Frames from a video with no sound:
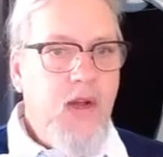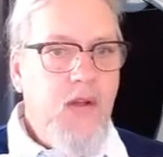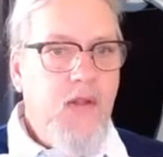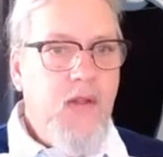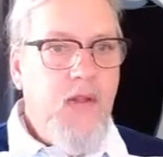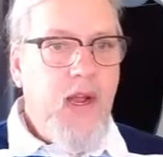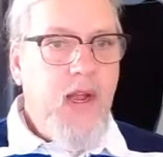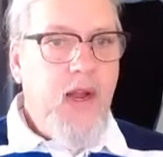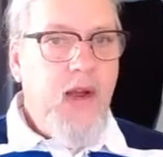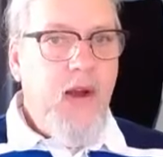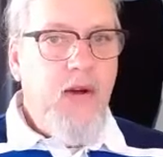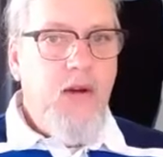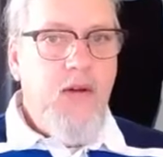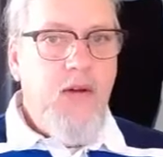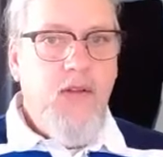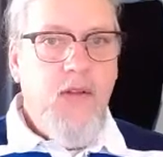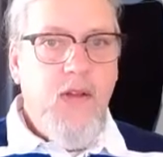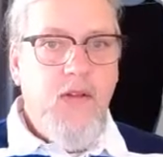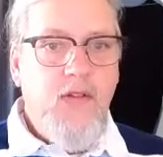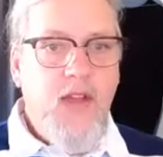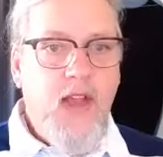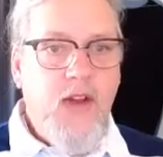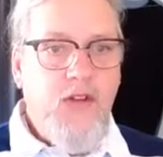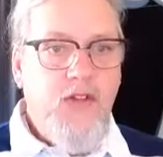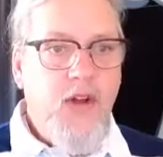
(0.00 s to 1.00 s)
There's a
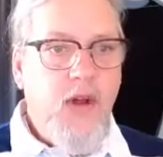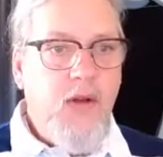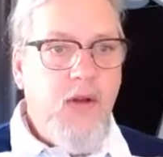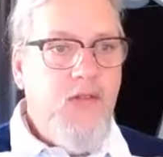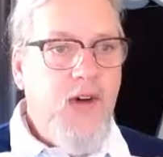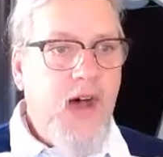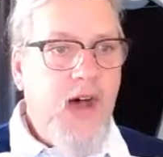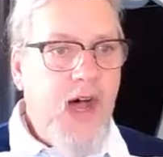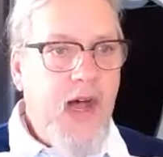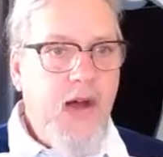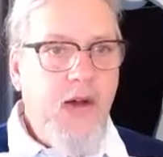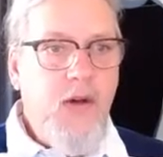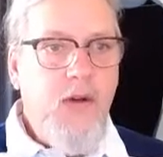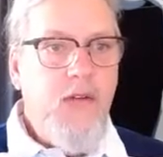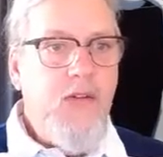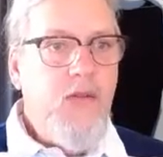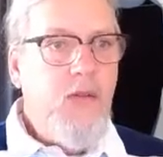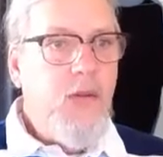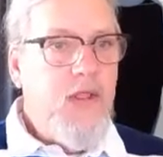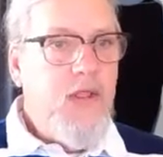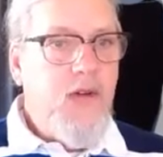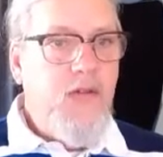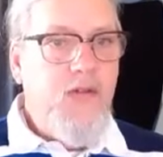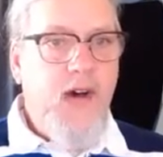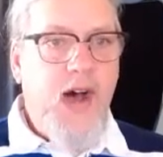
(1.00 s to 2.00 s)
section on files,
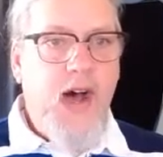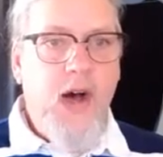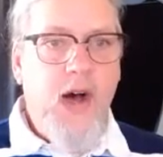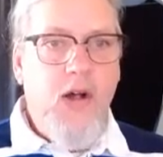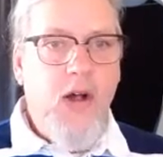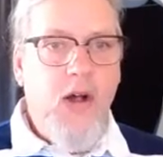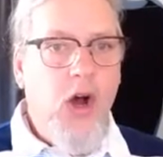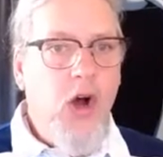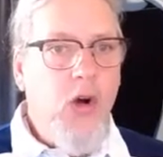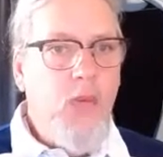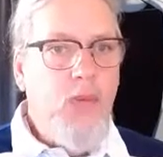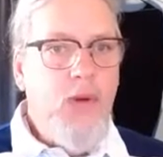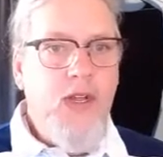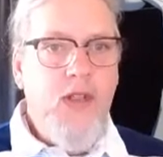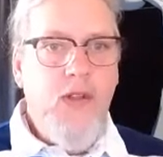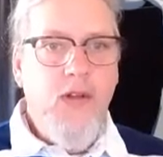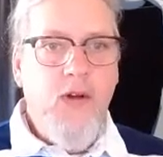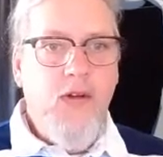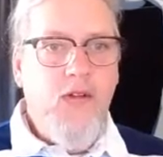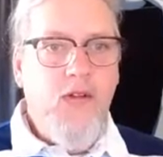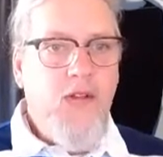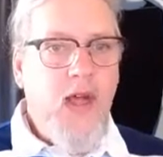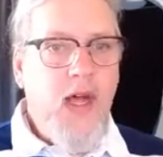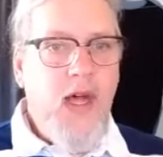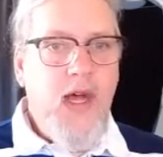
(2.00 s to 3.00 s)
what the file open
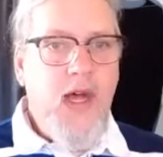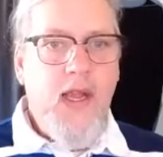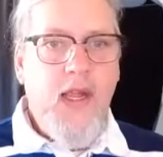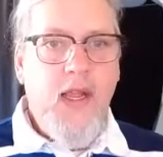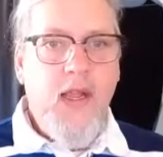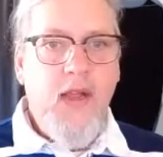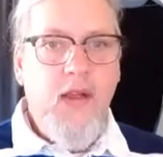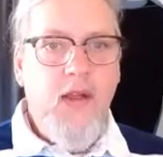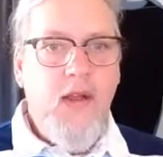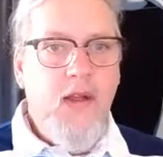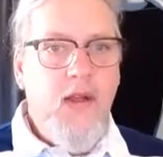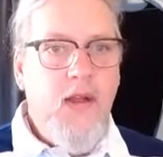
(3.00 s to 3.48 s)
looks like.